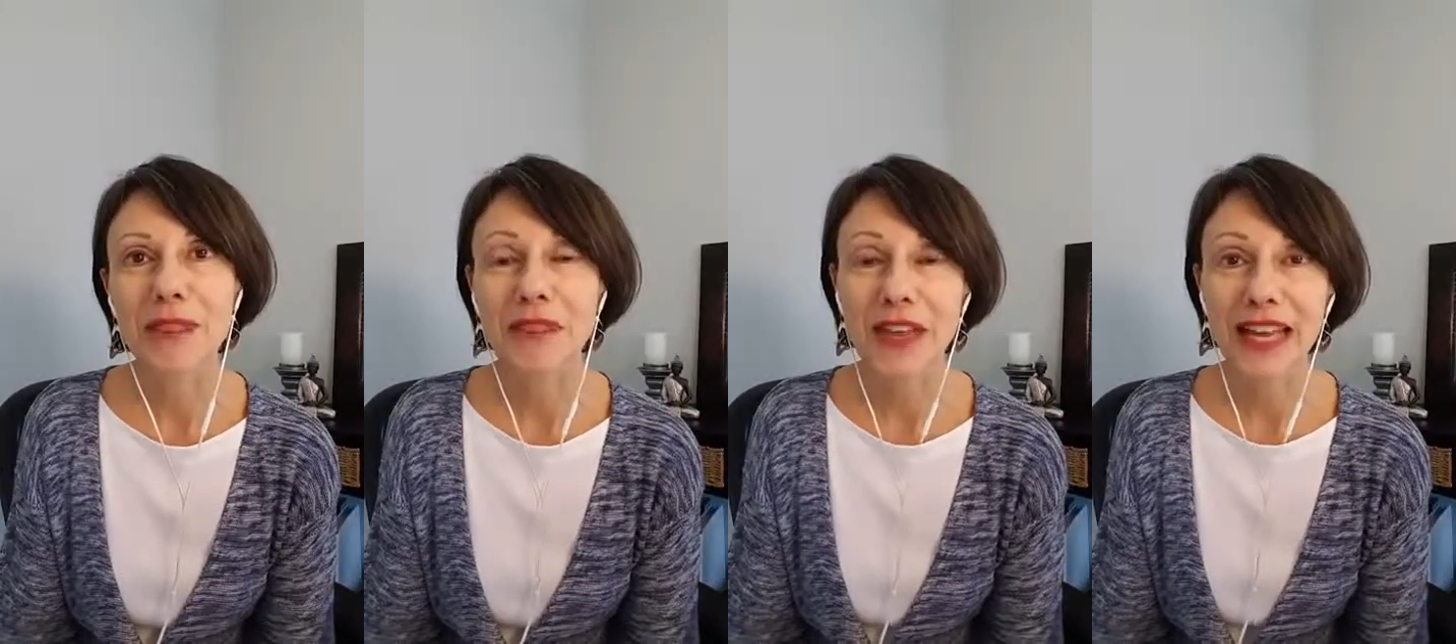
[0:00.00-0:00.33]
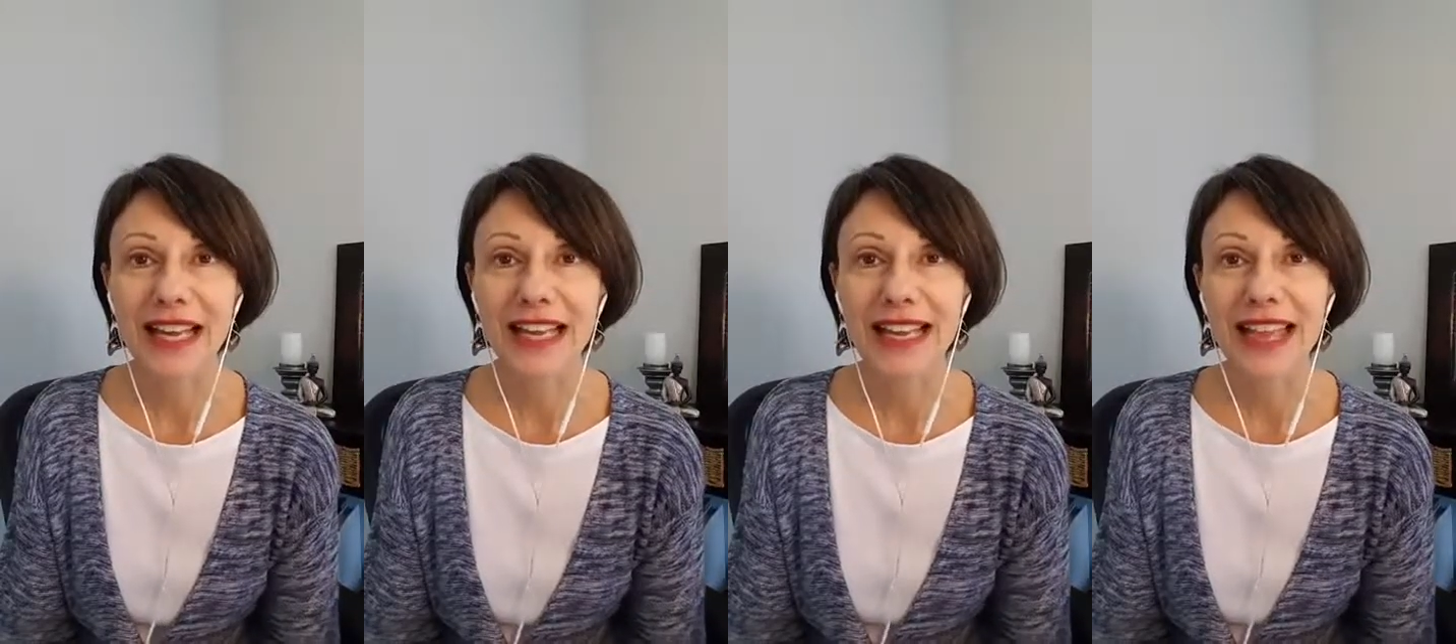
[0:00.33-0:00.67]

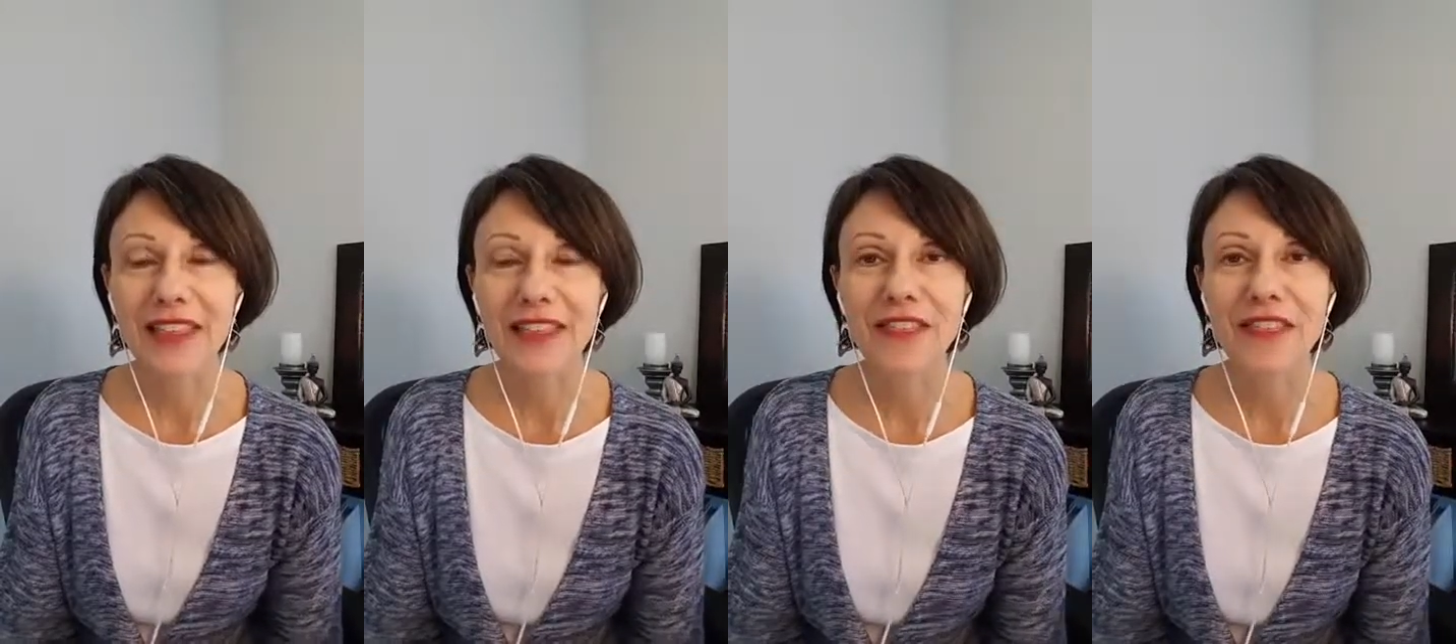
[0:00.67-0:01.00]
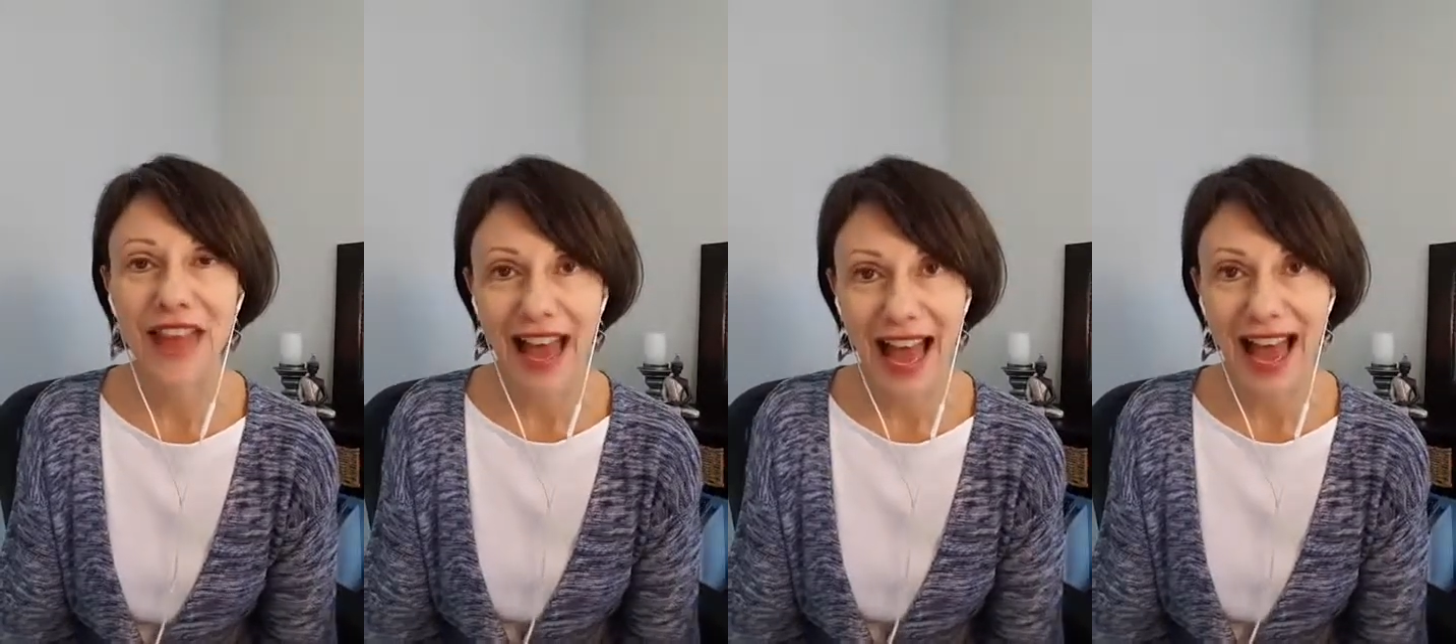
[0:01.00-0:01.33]
think
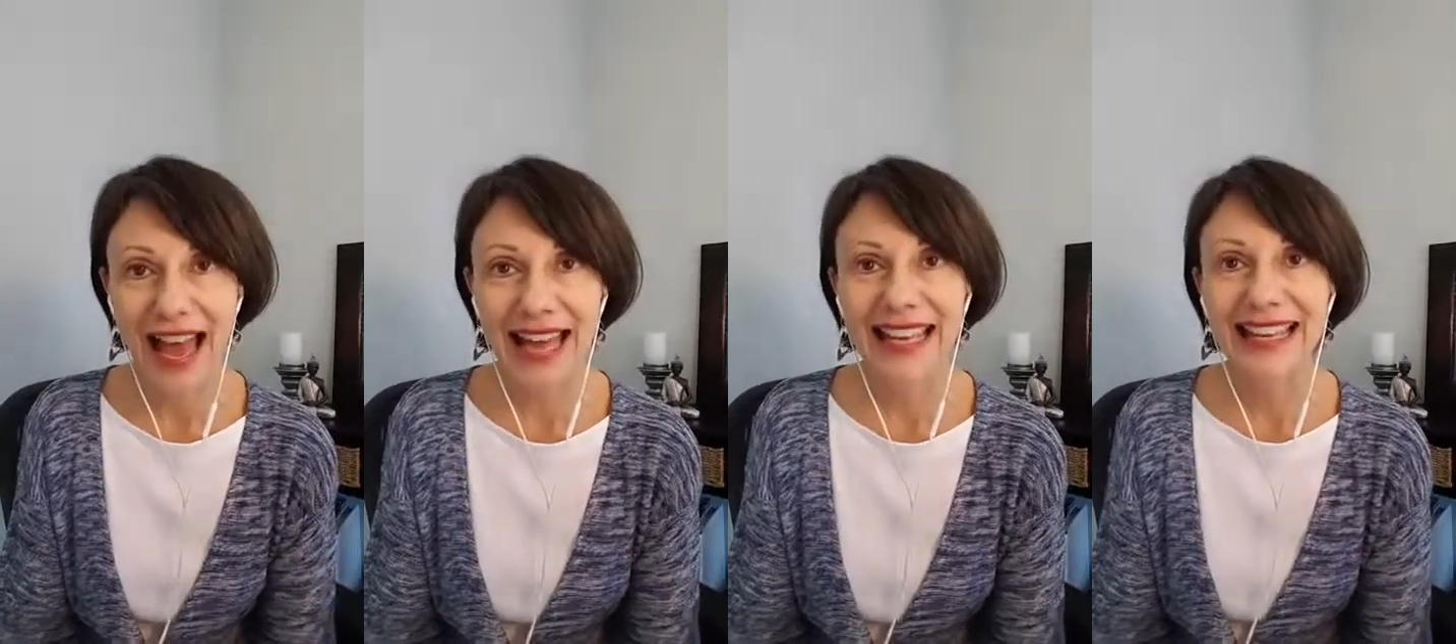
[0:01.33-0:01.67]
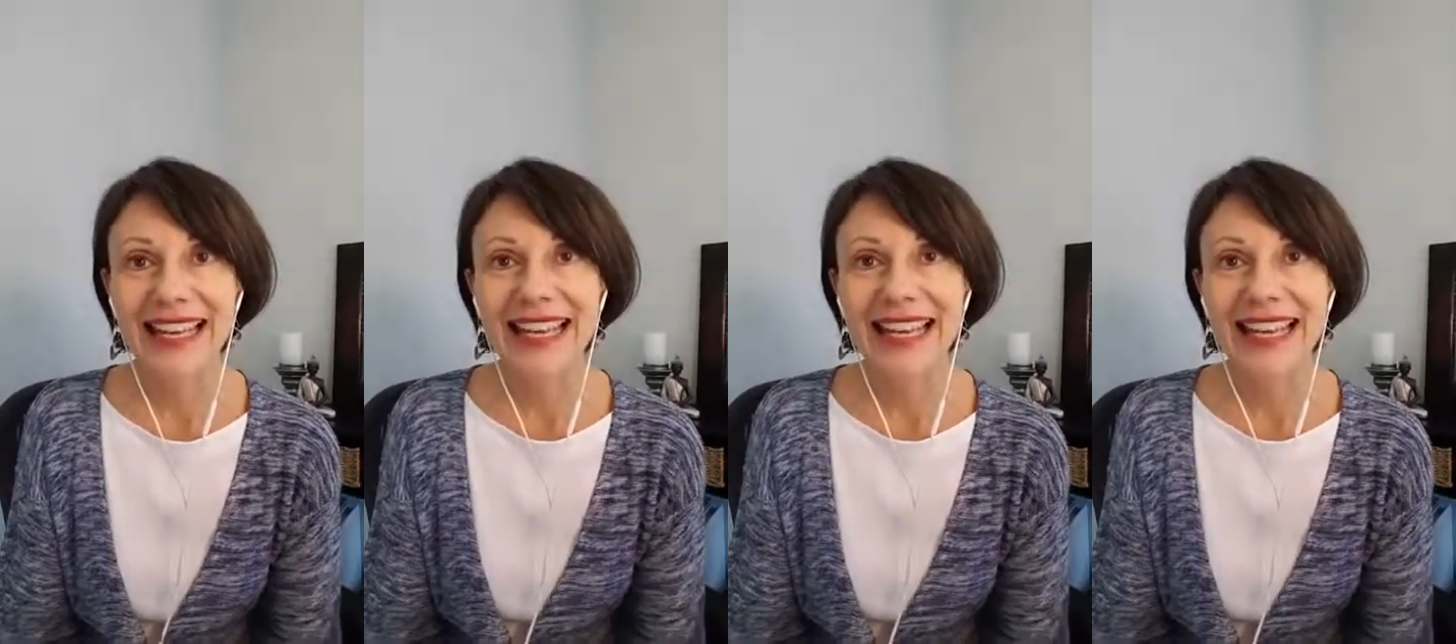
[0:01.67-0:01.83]
that